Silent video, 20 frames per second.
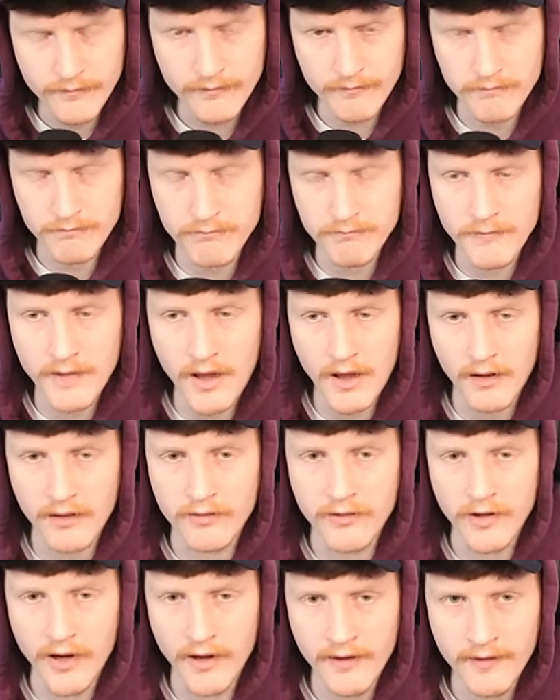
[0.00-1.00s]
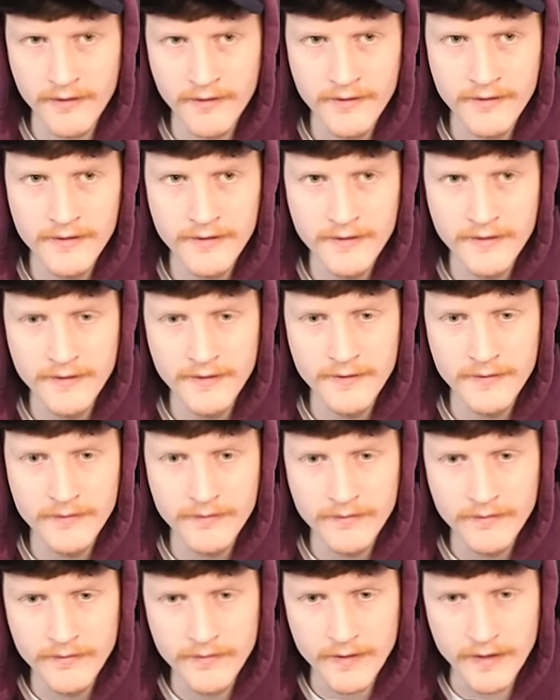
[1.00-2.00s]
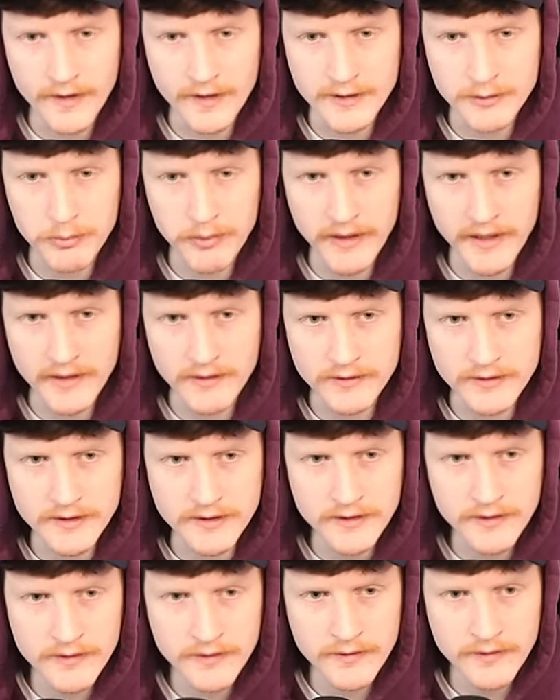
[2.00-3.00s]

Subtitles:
Mierda. Learn to pronounce.